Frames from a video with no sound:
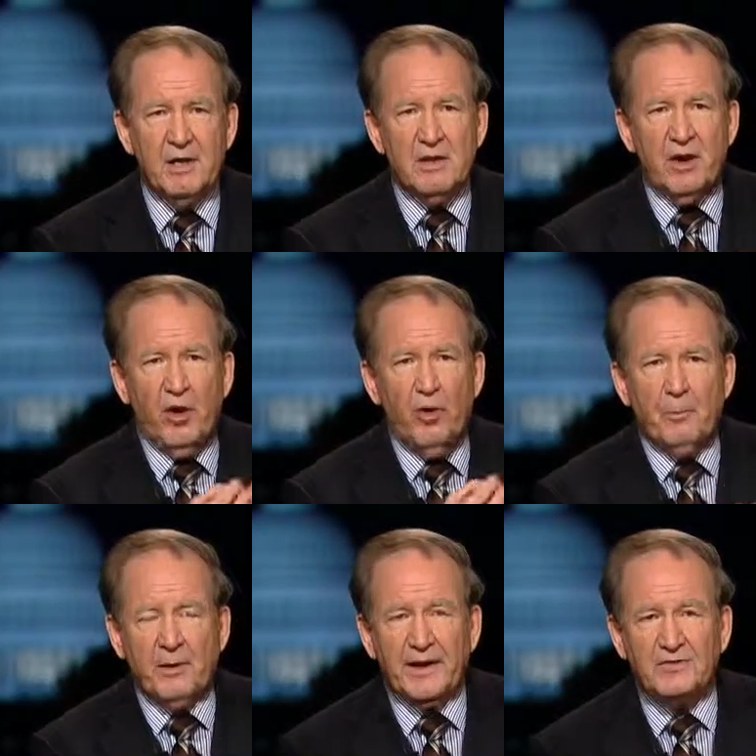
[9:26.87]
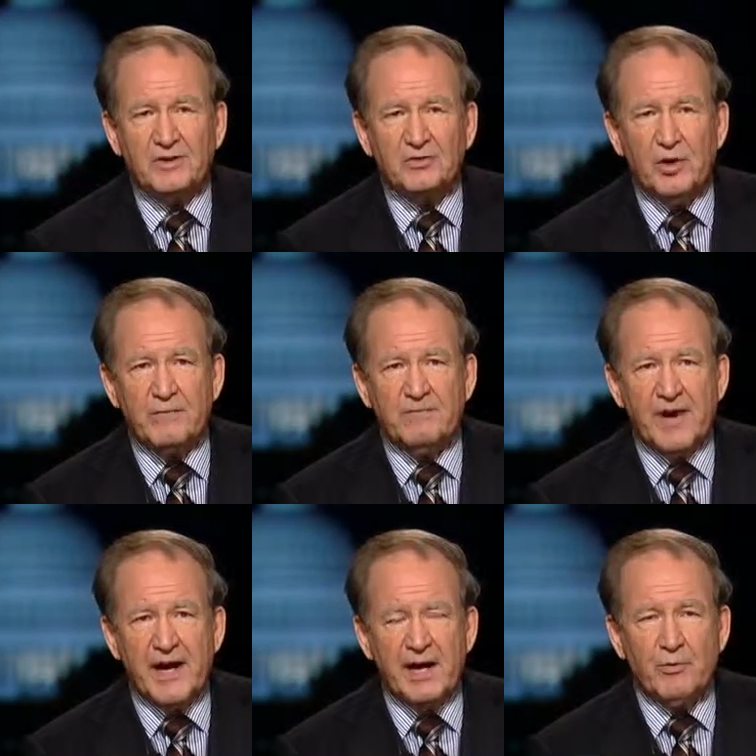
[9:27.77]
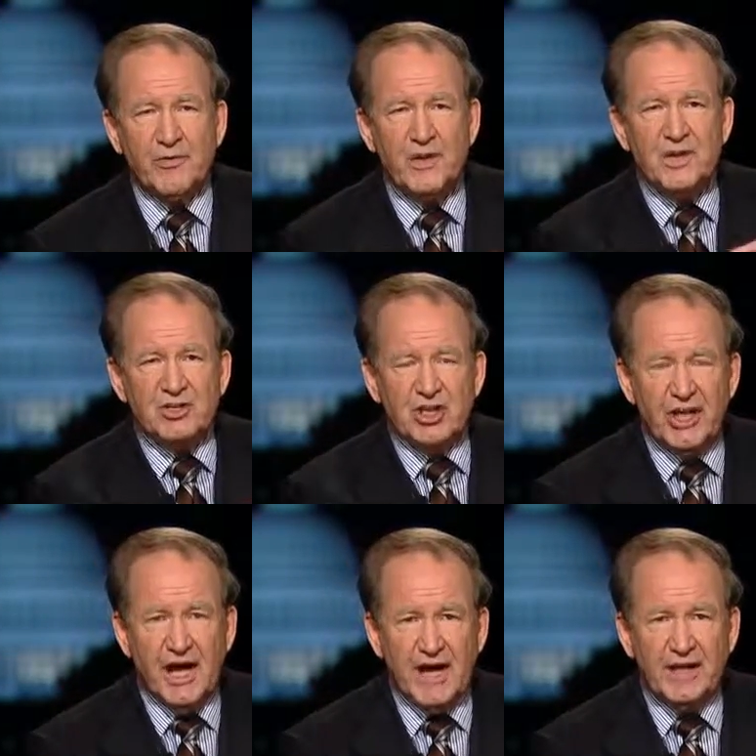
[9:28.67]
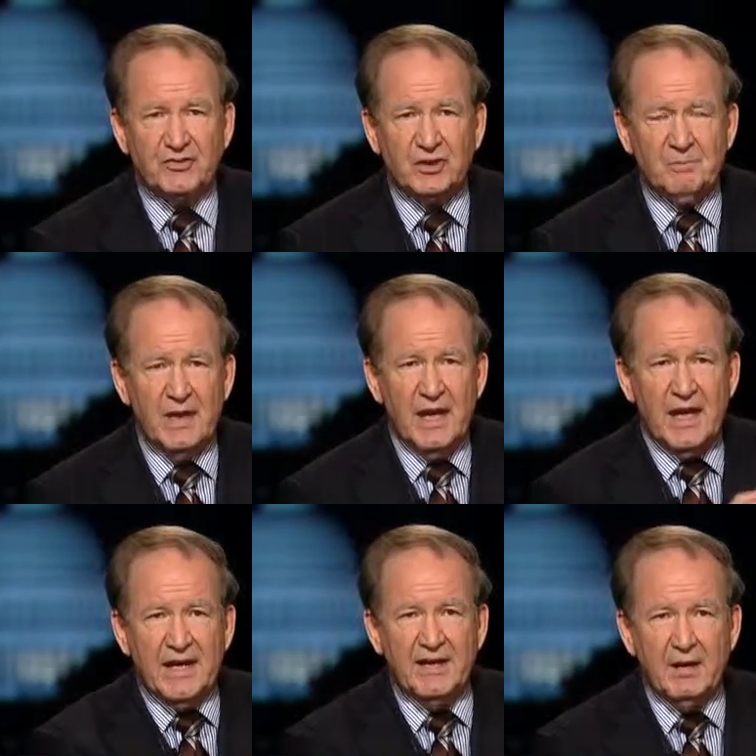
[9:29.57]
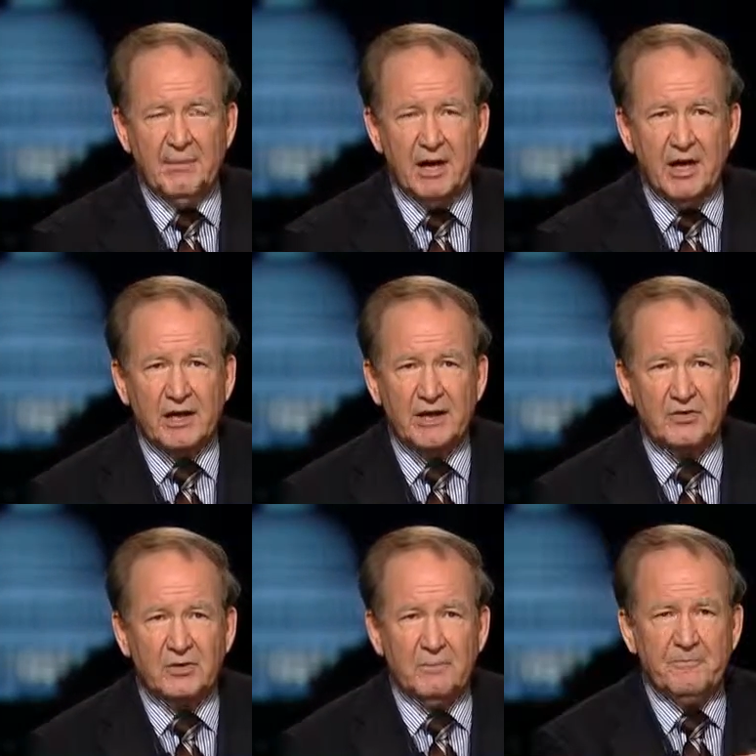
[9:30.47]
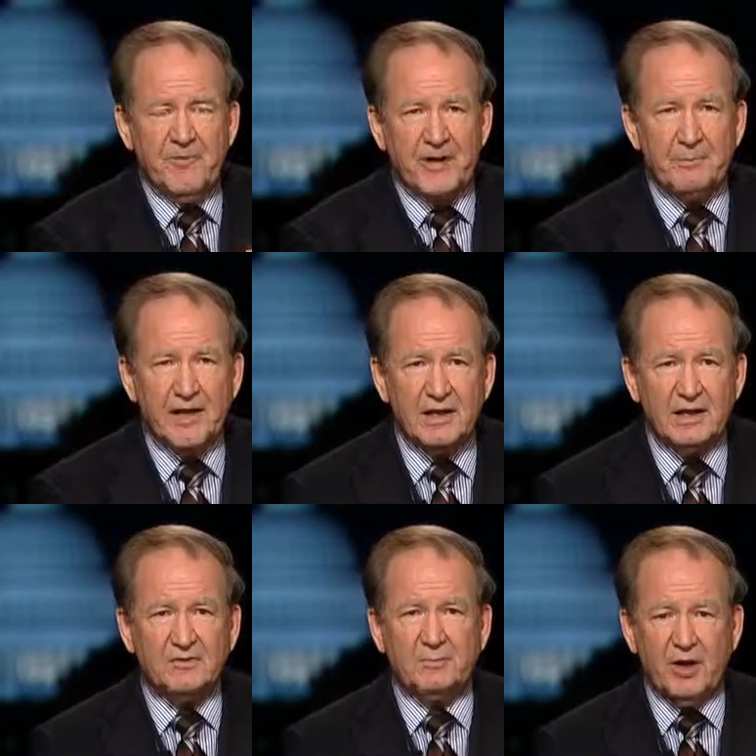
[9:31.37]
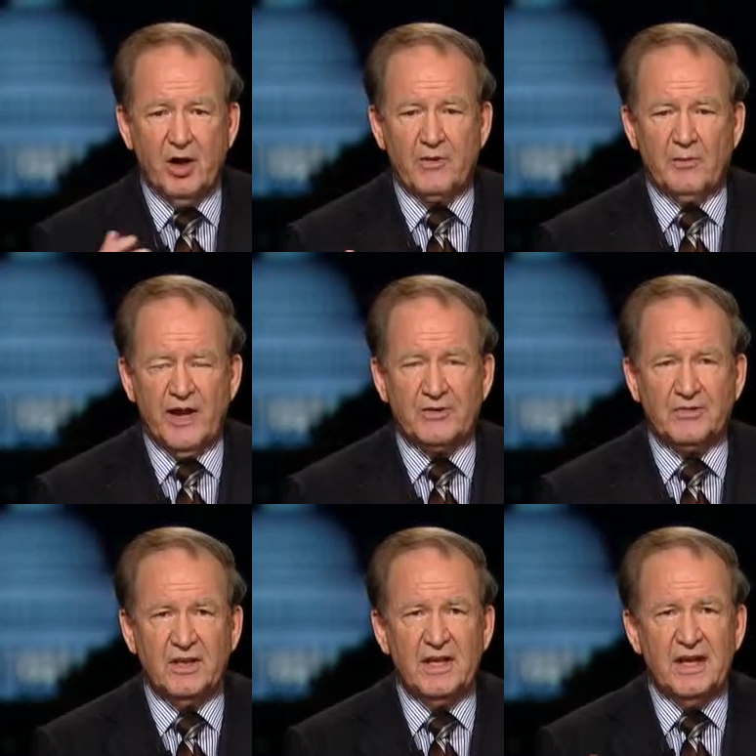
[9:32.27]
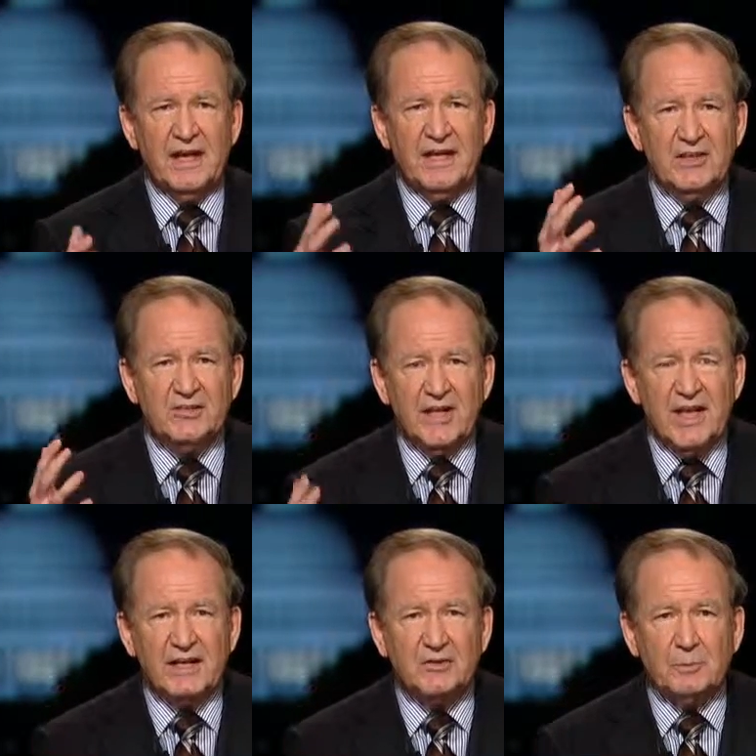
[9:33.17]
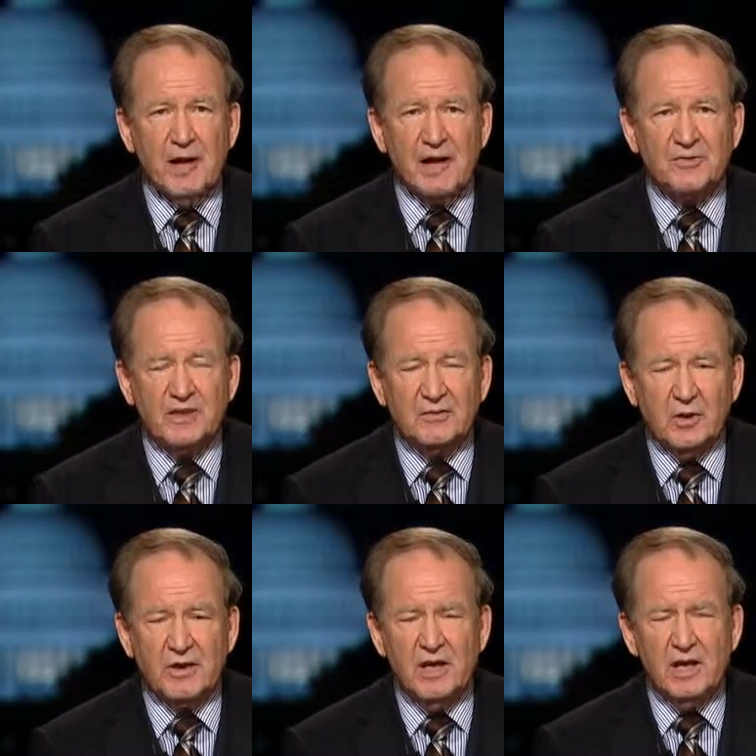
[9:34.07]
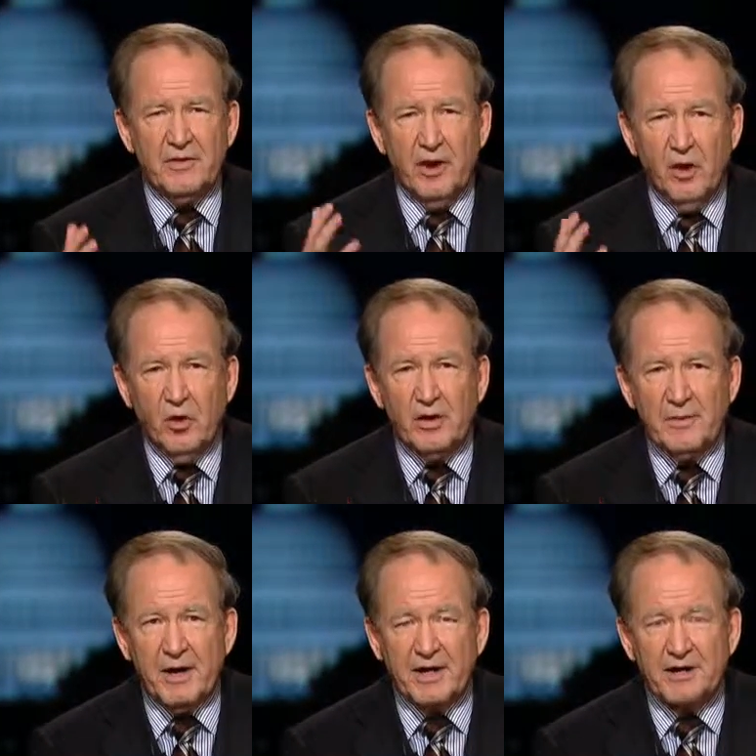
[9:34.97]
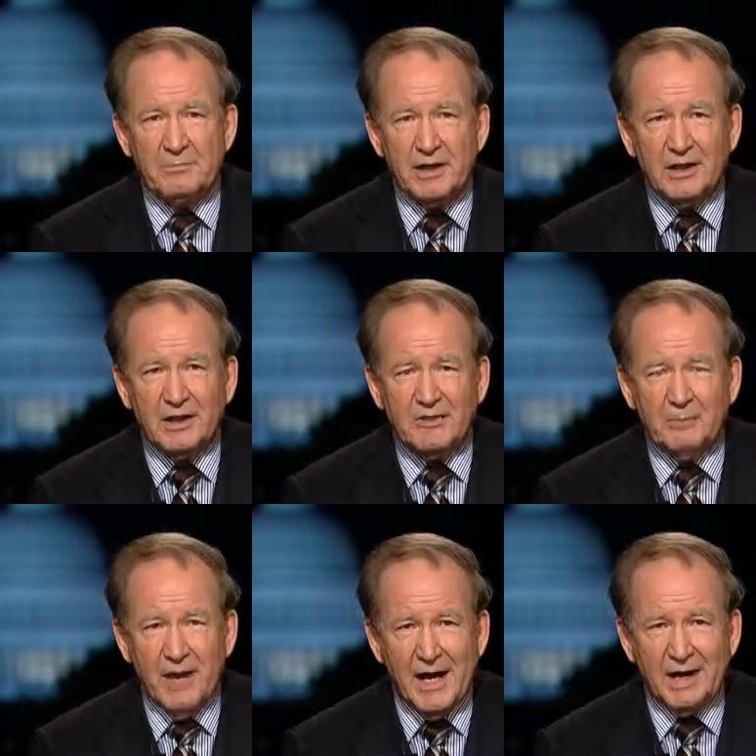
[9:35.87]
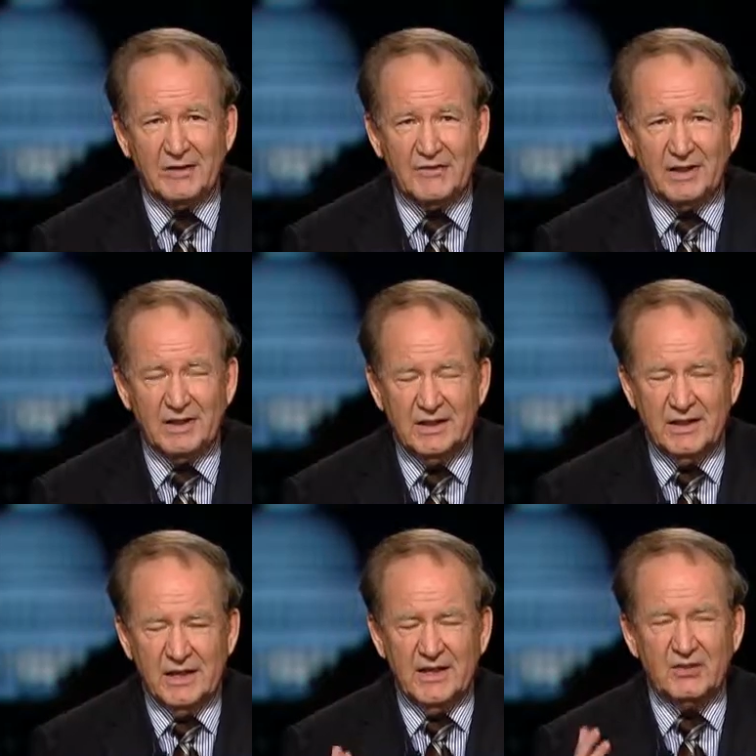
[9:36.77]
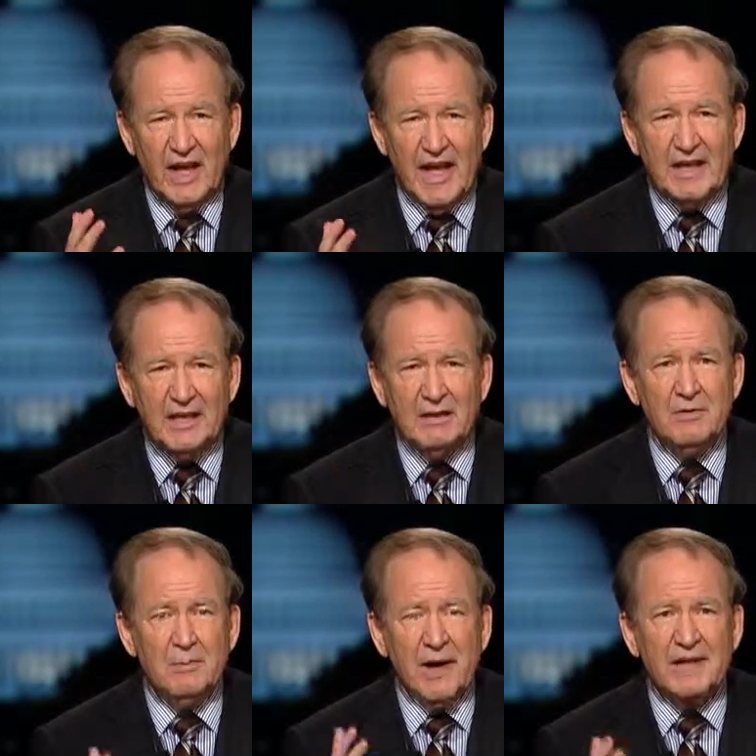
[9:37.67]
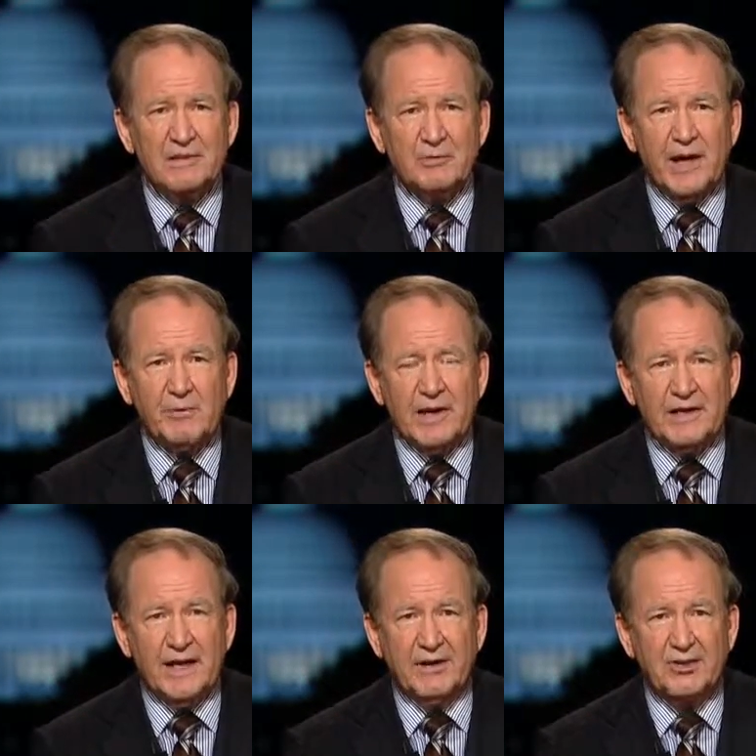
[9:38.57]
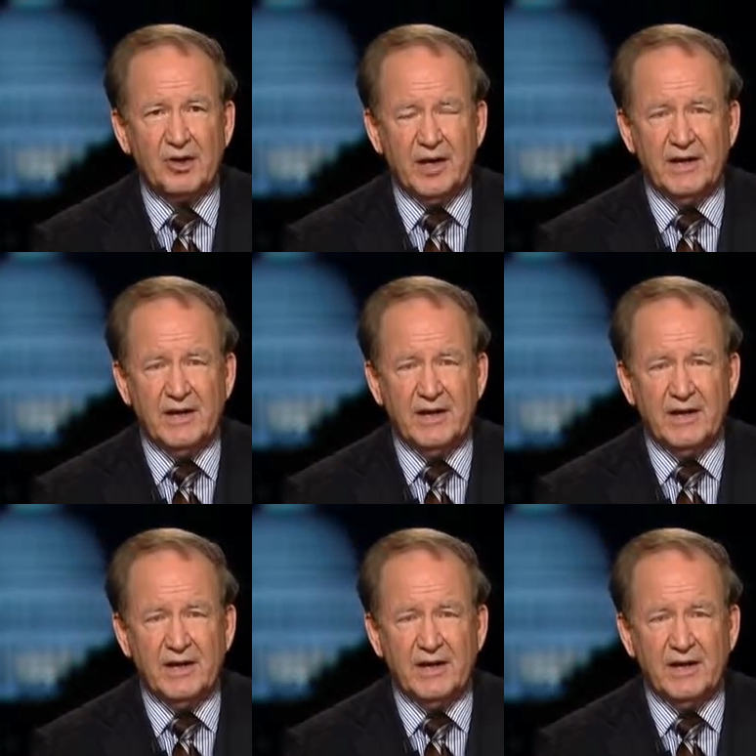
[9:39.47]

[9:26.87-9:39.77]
The whole place is on fire with jihadism, anti-Americanism, fundamentalism, and all the rest. And he's saying his policy is weird. The whole American Middle East policy is hanging by a thread right now, Sean.